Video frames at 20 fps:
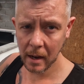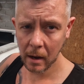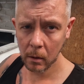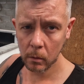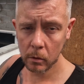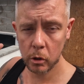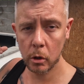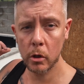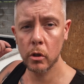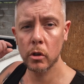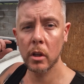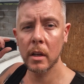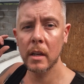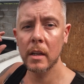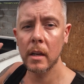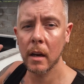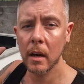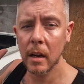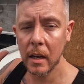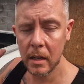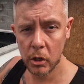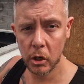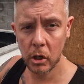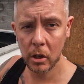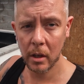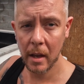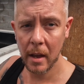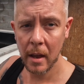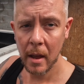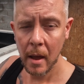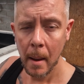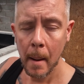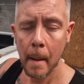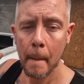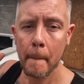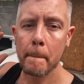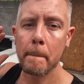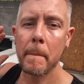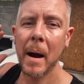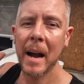down. So he's literally
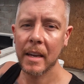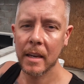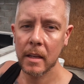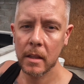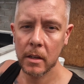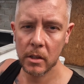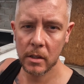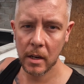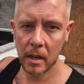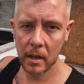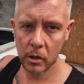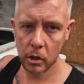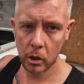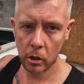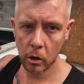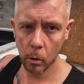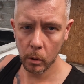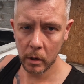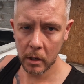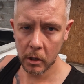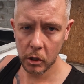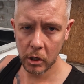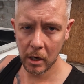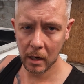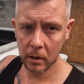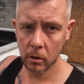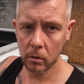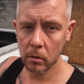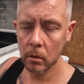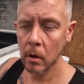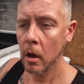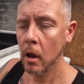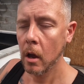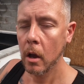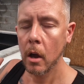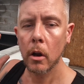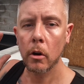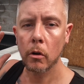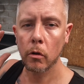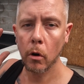back in the stage of growing his channel
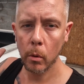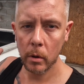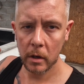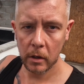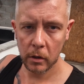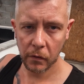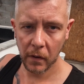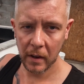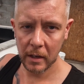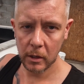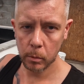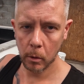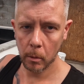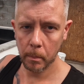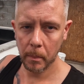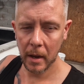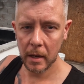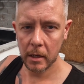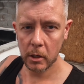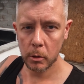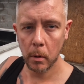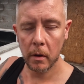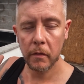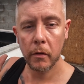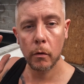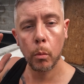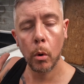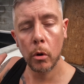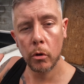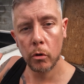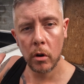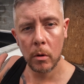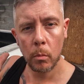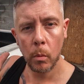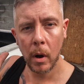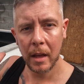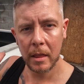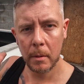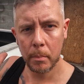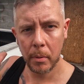growing his Facebook page. But if you're wondering
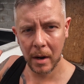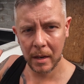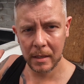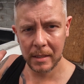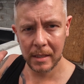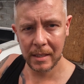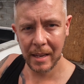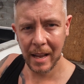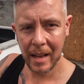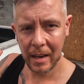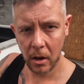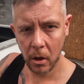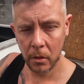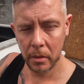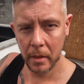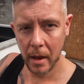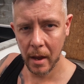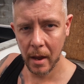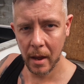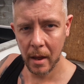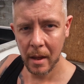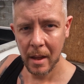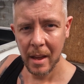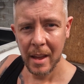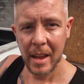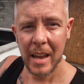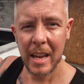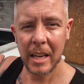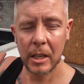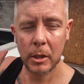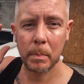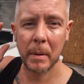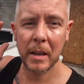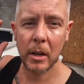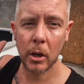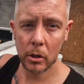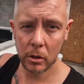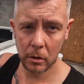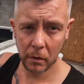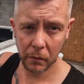why the prices aren't on there, it's
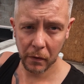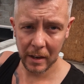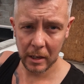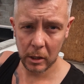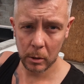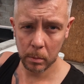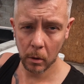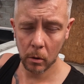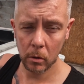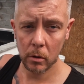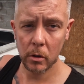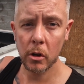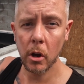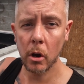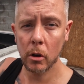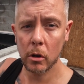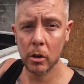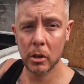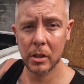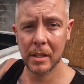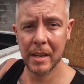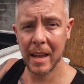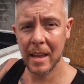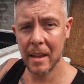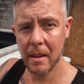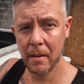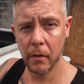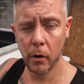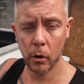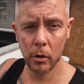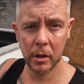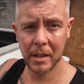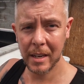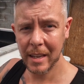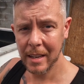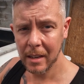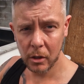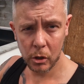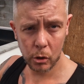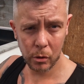because of Facebook, not because Dave or the
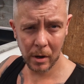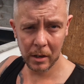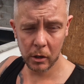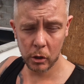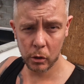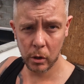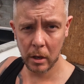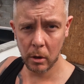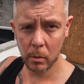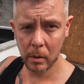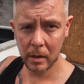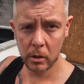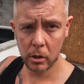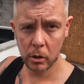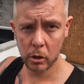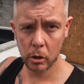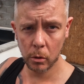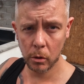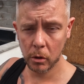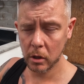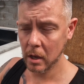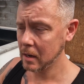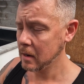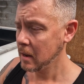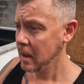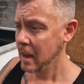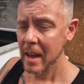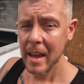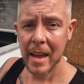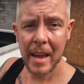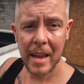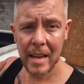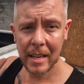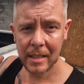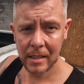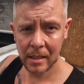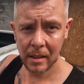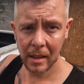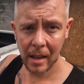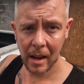dealer's trying to trick you into something. It
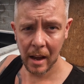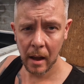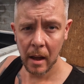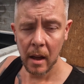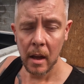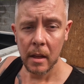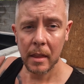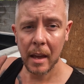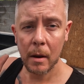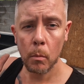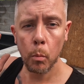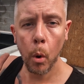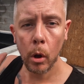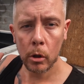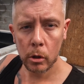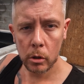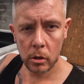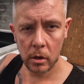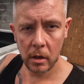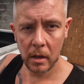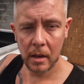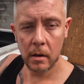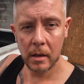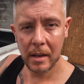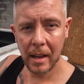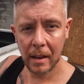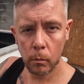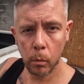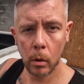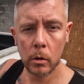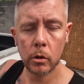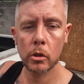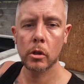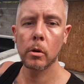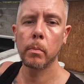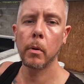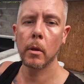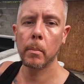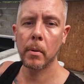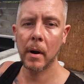isn't that. They want they want
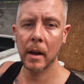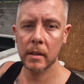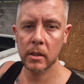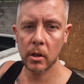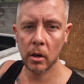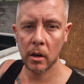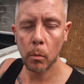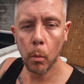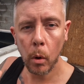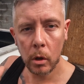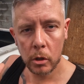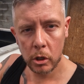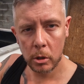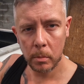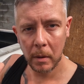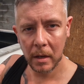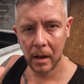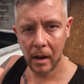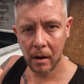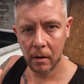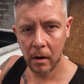to put the price on. It wants to be